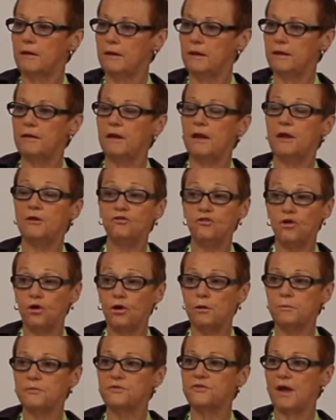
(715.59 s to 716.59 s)
in
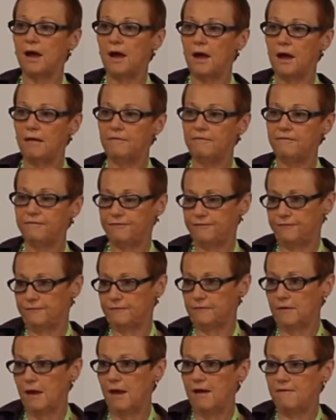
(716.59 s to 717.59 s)
terms of
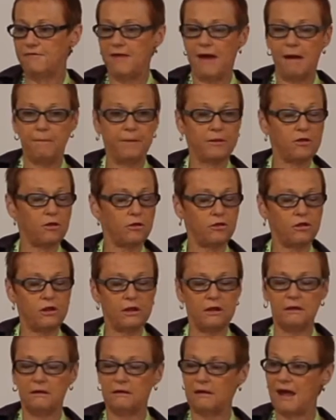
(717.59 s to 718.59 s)
that. But
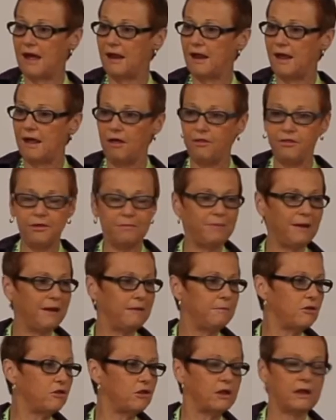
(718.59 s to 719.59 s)
she had a healthy
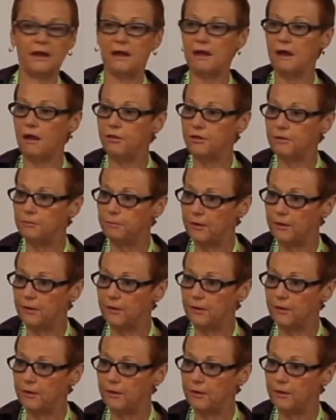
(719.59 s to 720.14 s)
baby, she had a healthy